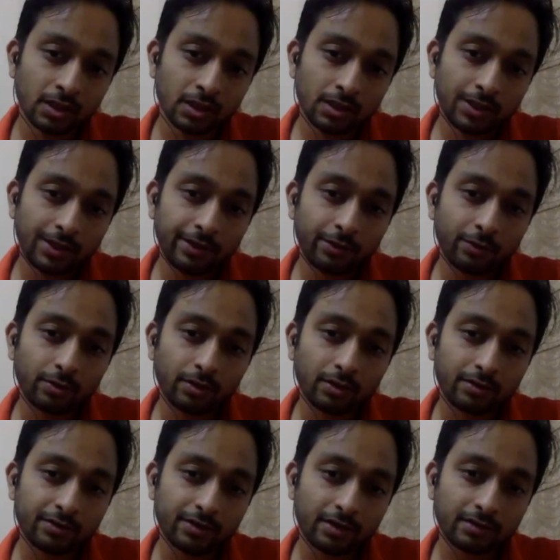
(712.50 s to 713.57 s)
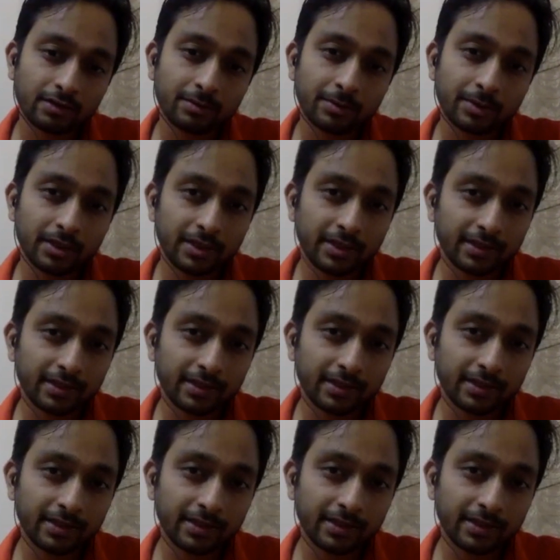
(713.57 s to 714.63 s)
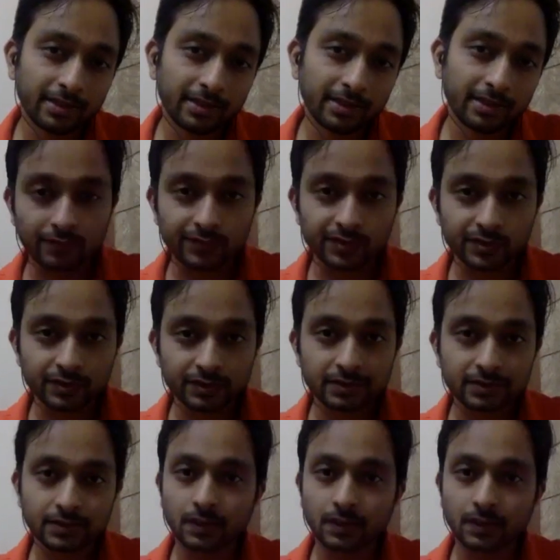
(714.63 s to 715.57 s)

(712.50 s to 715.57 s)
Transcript: in total, a drug typically takes about 10 to 12 years,